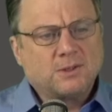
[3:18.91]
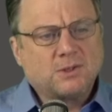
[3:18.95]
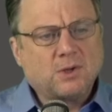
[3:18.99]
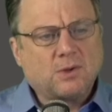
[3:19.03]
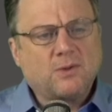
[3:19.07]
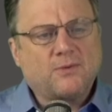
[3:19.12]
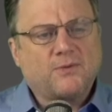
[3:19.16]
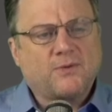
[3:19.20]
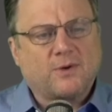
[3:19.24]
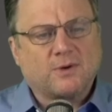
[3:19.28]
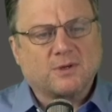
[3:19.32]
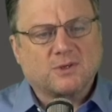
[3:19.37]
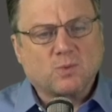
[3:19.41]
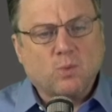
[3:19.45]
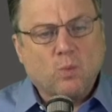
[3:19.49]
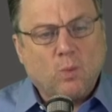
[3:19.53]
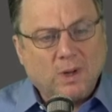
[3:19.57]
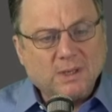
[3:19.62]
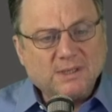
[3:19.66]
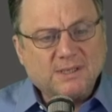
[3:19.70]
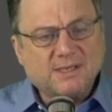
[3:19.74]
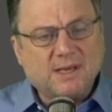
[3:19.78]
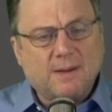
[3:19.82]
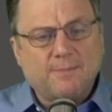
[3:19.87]
So the first,
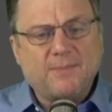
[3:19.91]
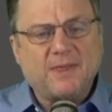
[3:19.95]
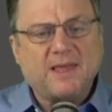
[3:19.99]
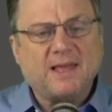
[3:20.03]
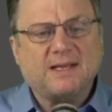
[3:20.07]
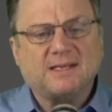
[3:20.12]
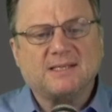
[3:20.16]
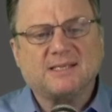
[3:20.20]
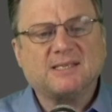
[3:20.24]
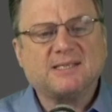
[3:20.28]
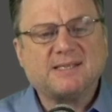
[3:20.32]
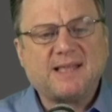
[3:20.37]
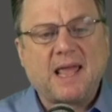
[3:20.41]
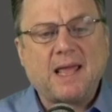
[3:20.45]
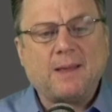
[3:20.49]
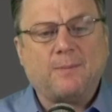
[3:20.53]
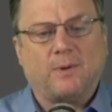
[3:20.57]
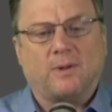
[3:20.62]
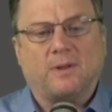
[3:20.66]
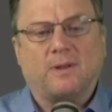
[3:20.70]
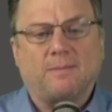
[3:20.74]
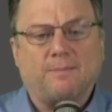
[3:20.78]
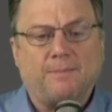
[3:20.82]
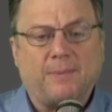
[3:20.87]
once something is
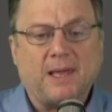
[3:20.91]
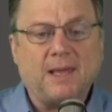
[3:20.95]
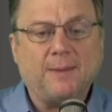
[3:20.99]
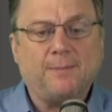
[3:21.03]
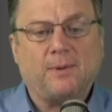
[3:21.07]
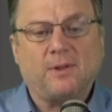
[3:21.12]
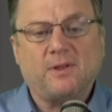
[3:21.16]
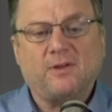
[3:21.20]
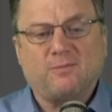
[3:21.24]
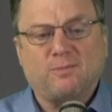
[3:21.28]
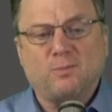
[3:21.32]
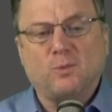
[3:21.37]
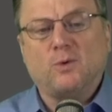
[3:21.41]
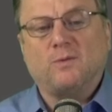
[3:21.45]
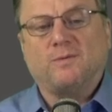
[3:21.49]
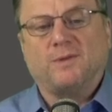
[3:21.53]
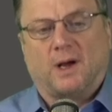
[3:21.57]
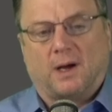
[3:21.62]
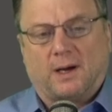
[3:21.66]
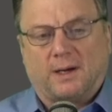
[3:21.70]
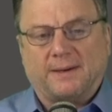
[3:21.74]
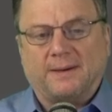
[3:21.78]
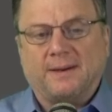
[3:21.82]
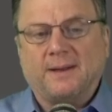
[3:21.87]
stable and people have
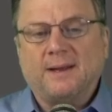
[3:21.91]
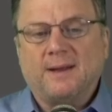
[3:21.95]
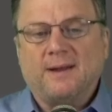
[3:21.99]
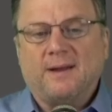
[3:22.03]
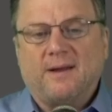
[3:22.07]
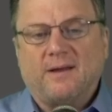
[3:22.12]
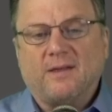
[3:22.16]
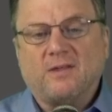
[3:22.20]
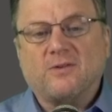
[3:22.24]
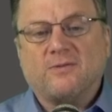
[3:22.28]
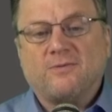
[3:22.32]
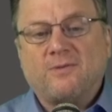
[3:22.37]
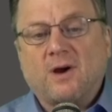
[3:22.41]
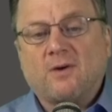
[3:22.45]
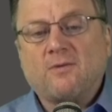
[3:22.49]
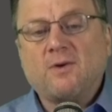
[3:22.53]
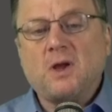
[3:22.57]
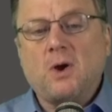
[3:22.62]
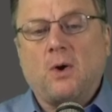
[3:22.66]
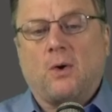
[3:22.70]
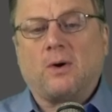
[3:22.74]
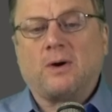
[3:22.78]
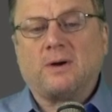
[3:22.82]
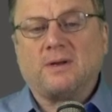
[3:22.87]
moved on, it's
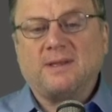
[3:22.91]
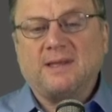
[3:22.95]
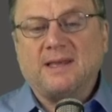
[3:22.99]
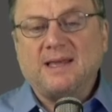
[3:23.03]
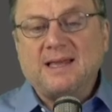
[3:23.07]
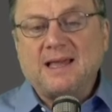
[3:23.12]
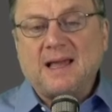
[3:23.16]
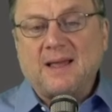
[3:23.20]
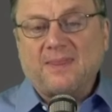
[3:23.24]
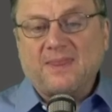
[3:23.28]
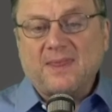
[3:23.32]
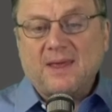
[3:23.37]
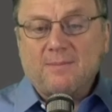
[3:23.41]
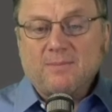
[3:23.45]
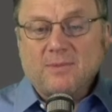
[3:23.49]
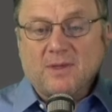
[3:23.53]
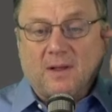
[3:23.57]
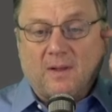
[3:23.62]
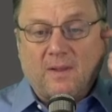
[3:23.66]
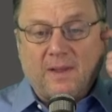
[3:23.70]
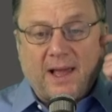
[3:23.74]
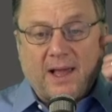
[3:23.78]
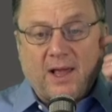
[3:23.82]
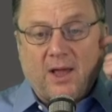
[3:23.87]
very hard to get them
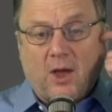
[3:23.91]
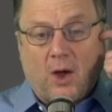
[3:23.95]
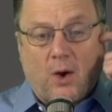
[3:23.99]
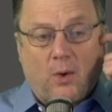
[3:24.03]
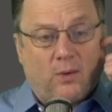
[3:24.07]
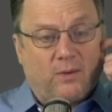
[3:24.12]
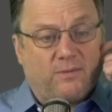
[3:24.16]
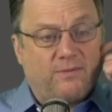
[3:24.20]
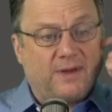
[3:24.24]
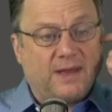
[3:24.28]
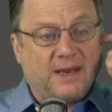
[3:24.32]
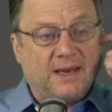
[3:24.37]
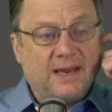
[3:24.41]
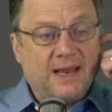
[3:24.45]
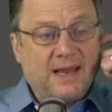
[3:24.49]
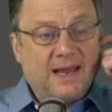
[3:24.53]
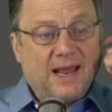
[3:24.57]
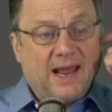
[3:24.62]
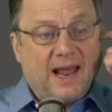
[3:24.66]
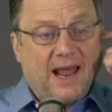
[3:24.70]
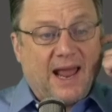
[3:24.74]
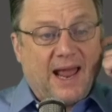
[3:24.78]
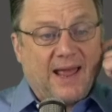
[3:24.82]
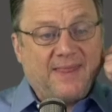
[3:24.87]
to let go of it
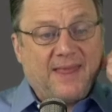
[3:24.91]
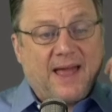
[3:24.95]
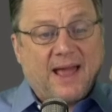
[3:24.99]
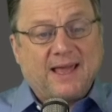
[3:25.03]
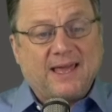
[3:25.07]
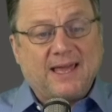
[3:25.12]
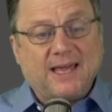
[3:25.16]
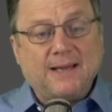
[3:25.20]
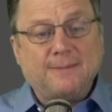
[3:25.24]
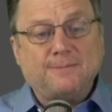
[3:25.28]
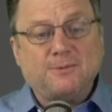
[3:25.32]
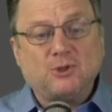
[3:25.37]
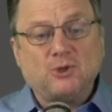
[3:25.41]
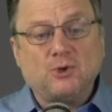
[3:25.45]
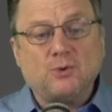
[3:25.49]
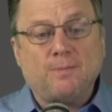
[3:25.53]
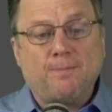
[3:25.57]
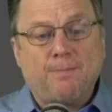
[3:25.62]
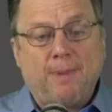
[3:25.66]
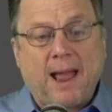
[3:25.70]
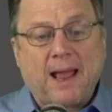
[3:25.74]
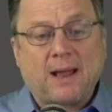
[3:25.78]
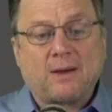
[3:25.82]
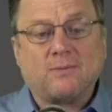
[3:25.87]
and that keeps
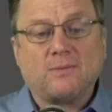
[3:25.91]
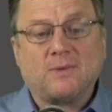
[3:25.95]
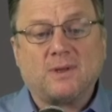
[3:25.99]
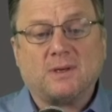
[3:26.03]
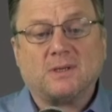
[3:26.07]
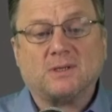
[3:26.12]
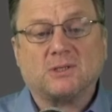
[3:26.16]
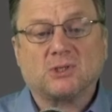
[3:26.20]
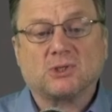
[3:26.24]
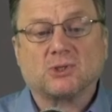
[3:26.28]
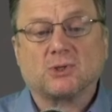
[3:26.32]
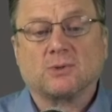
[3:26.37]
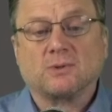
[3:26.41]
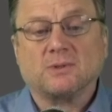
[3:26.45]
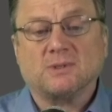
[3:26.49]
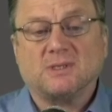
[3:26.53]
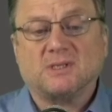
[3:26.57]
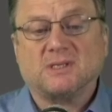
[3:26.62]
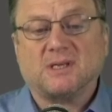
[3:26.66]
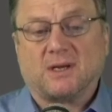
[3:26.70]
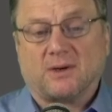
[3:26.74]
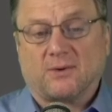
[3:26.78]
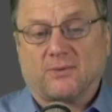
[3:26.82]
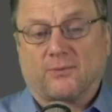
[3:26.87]
you bound in a
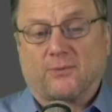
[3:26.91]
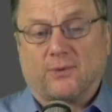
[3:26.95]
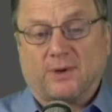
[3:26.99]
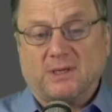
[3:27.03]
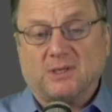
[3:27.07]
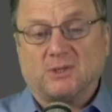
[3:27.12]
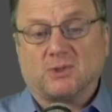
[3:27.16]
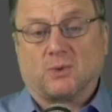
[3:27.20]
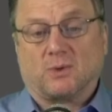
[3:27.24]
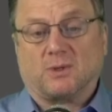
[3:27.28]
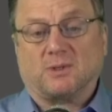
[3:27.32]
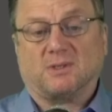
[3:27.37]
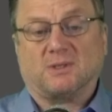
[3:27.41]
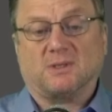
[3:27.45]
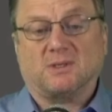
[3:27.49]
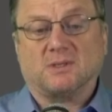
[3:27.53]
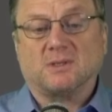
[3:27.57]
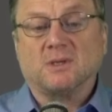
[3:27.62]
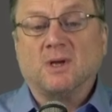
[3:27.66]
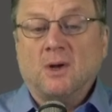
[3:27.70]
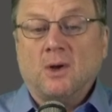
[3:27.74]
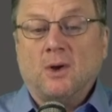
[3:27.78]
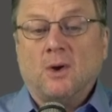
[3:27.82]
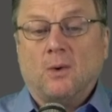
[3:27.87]
certain set of
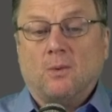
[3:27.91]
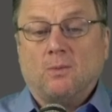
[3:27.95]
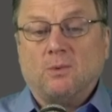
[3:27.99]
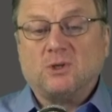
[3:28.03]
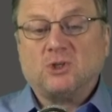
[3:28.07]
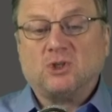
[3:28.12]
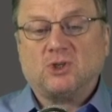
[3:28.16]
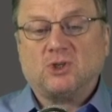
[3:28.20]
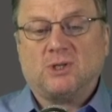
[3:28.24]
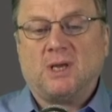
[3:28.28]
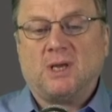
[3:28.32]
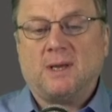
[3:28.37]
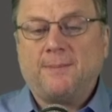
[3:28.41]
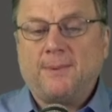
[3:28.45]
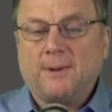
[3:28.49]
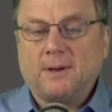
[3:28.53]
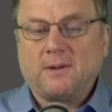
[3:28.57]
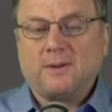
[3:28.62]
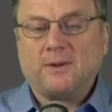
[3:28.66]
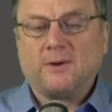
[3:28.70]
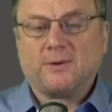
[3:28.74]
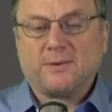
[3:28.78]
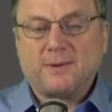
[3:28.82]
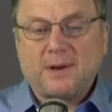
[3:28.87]
resources, which
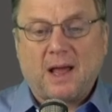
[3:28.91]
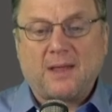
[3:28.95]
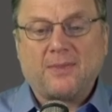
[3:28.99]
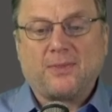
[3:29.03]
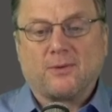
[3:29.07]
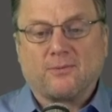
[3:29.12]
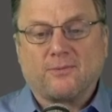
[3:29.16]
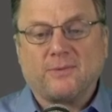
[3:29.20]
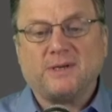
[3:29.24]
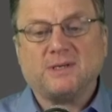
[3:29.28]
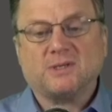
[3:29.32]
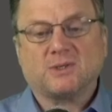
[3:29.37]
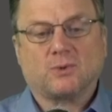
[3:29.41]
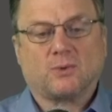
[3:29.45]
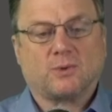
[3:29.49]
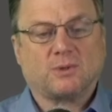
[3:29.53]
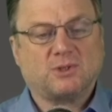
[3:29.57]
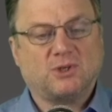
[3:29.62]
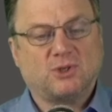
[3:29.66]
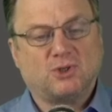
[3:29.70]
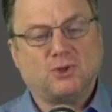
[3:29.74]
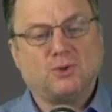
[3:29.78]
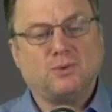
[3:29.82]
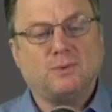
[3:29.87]
typically are not the
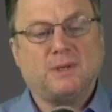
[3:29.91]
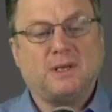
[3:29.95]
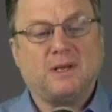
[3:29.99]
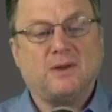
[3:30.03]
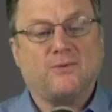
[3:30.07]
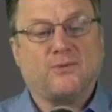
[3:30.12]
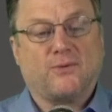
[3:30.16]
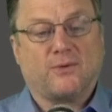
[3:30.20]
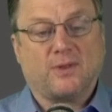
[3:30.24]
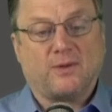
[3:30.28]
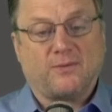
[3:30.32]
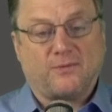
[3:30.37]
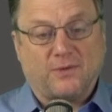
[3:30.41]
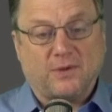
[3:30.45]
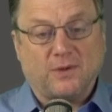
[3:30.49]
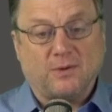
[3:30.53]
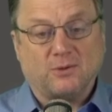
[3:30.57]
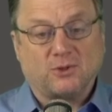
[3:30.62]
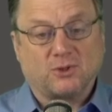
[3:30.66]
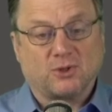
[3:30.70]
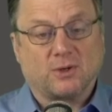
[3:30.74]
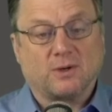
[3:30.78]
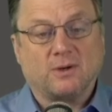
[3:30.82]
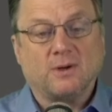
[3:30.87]
resources you need for the
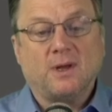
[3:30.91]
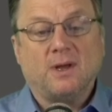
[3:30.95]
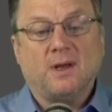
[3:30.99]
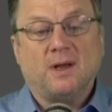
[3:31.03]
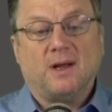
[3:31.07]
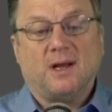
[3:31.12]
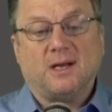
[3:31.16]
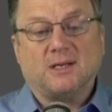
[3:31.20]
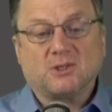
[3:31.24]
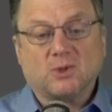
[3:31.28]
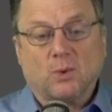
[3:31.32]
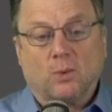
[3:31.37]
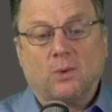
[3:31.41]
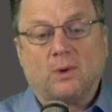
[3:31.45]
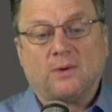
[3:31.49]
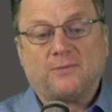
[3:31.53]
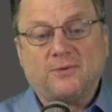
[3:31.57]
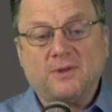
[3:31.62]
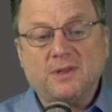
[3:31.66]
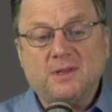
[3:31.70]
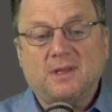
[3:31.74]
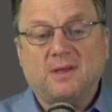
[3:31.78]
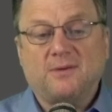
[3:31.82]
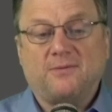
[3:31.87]
future. It's
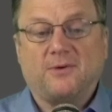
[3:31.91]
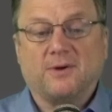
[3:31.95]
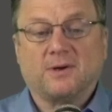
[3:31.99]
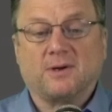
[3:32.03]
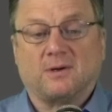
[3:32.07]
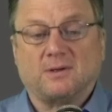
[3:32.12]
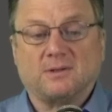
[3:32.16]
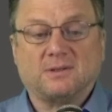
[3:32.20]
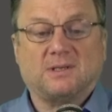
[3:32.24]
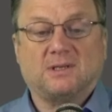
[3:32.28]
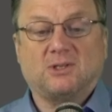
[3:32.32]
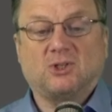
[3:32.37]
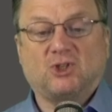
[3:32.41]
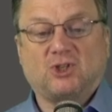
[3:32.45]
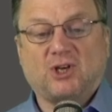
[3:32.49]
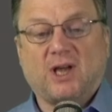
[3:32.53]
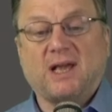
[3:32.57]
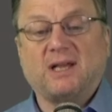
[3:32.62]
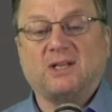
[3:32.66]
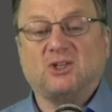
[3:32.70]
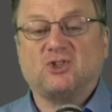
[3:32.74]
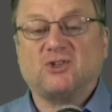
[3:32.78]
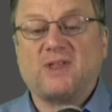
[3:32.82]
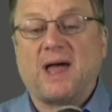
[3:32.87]
often difficult to
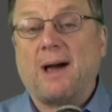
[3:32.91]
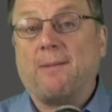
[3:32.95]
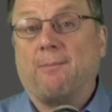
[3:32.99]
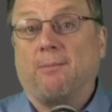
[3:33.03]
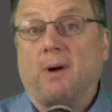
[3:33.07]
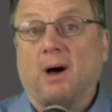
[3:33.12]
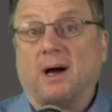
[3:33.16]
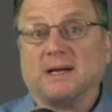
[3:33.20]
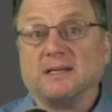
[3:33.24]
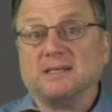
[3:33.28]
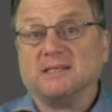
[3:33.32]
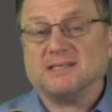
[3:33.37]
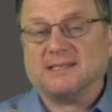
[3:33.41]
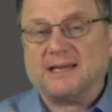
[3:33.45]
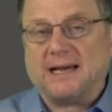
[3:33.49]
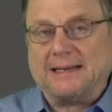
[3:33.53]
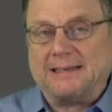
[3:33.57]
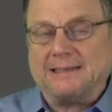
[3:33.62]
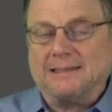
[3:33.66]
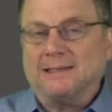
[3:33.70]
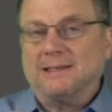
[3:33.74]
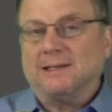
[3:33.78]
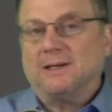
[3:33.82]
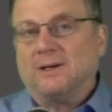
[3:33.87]
change that
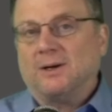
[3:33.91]
mindset.